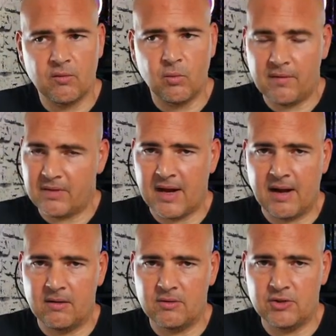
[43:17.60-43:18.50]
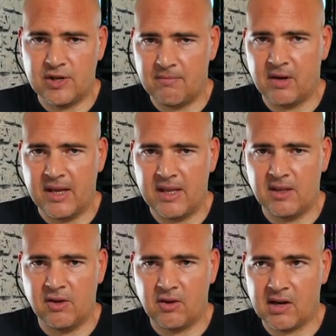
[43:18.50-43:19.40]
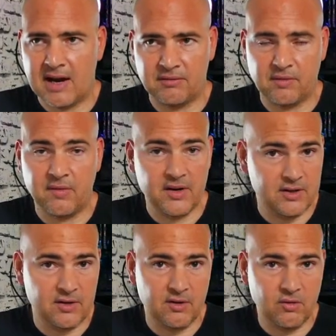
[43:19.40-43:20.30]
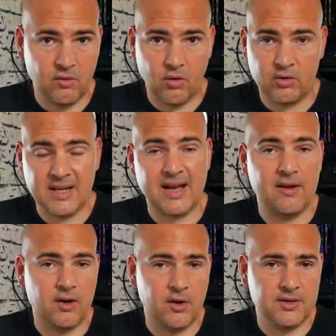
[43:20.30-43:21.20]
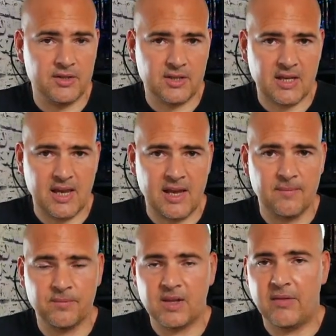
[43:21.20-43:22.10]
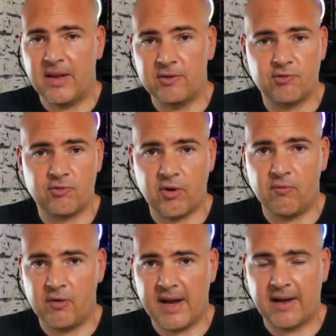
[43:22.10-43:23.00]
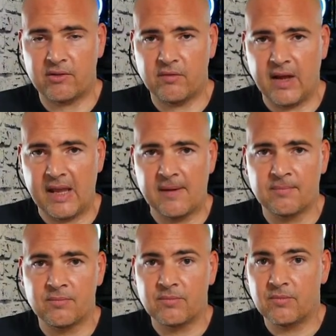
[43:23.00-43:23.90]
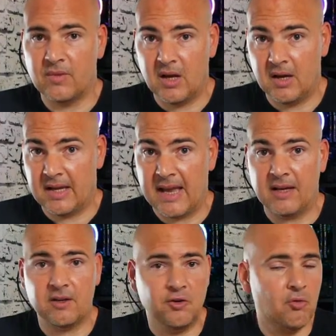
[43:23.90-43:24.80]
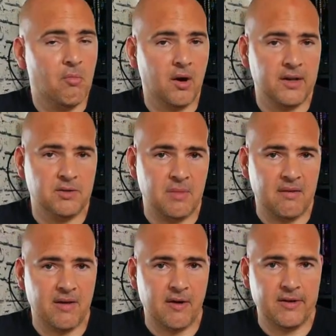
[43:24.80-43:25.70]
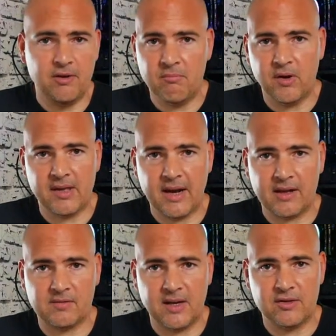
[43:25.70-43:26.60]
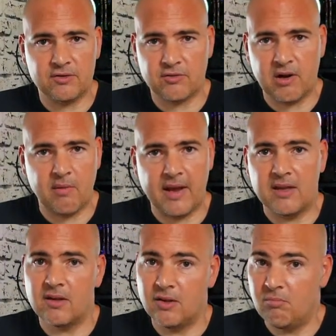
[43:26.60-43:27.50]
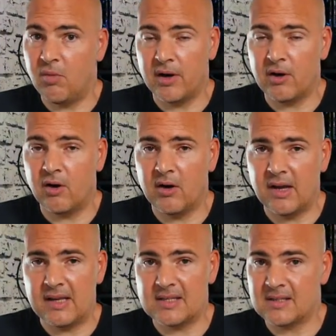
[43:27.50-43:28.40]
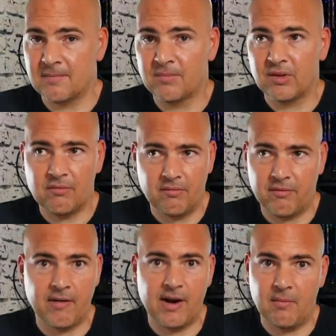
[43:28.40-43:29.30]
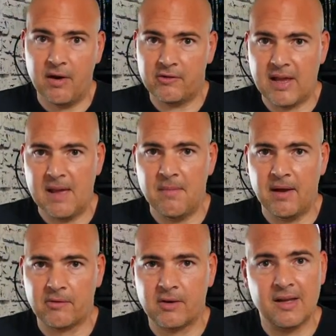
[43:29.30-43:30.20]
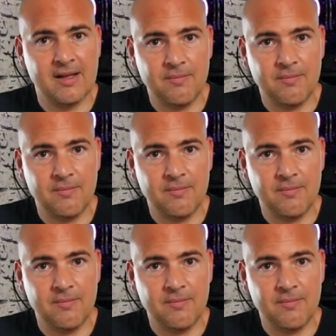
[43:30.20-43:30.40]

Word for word: With that, generally, you're going to have to find or dig out your license key and then try and reactivate. Again, your mileage may vary. You might get an activation straight away, you might not. It is very much hit and miss.